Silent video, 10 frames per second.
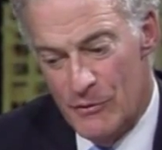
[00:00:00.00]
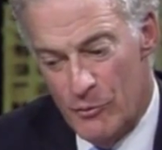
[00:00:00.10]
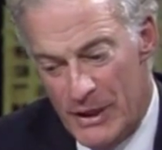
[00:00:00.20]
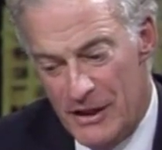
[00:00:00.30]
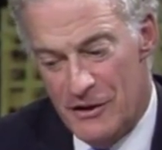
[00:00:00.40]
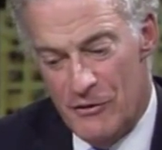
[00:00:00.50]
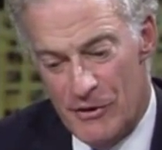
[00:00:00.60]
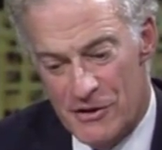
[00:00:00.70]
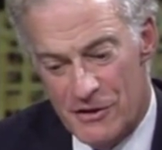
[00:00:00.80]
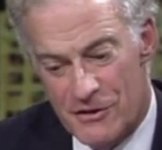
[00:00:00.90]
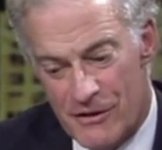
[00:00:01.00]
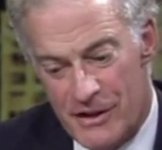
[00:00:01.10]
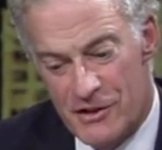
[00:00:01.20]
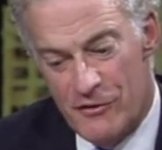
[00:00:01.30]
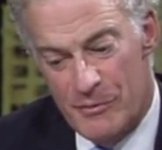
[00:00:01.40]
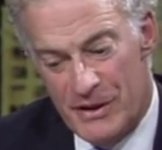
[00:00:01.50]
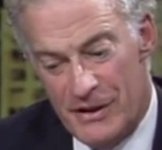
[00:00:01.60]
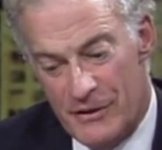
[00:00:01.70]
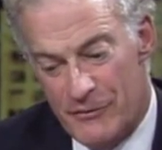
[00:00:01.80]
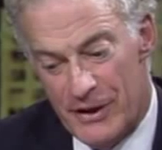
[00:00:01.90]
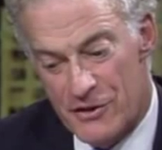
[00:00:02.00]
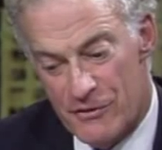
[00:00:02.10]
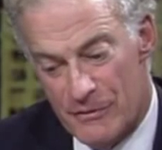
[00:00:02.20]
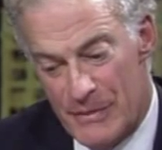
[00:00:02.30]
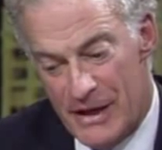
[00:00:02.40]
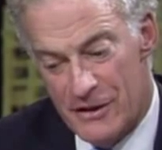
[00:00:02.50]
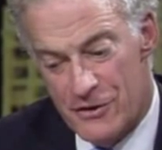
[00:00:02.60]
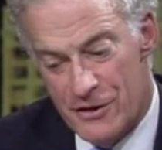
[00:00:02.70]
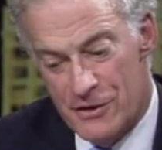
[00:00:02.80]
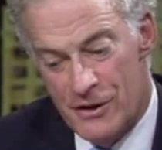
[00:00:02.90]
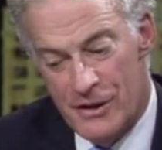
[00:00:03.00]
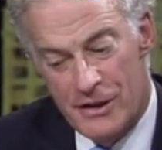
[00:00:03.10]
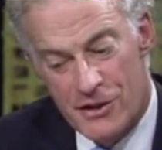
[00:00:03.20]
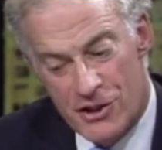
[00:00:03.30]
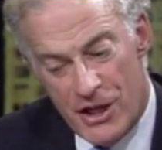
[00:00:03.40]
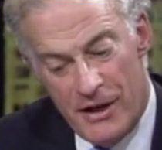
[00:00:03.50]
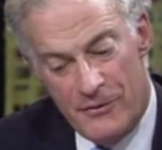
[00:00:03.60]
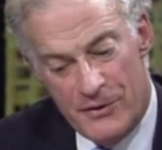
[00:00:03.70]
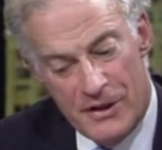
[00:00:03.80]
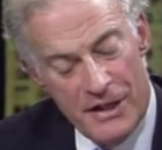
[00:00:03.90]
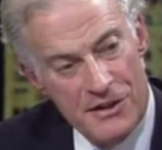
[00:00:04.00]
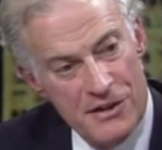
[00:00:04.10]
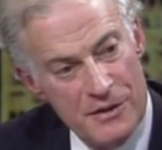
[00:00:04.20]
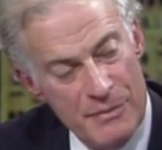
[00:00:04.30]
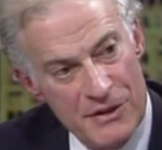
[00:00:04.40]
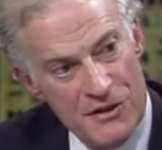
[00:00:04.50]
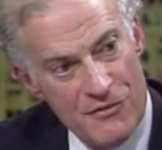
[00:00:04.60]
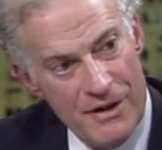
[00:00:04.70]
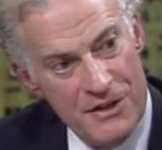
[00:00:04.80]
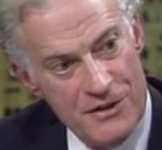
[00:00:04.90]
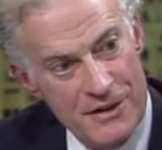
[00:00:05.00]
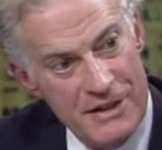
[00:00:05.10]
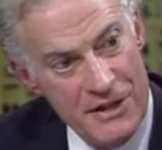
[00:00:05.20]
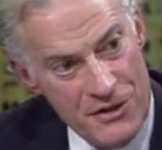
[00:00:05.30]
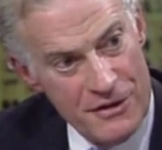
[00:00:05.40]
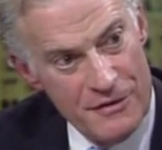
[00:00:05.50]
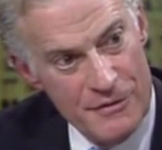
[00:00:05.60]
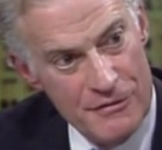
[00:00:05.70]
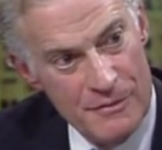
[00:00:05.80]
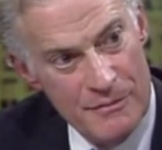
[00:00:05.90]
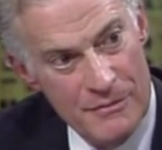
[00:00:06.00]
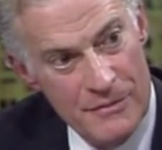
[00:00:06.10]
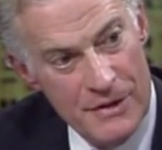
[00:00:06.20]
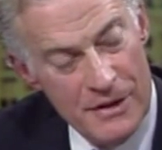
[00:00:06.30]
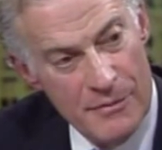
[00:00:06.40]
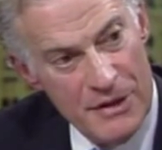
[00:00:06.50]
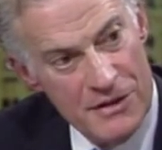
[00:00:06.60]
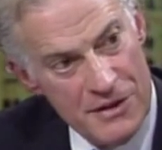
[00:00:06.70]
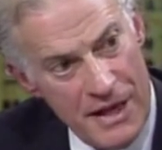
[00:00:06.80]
weak U S attorneys who have been ineffectual managers, chafed against administration initiatives. I mean, is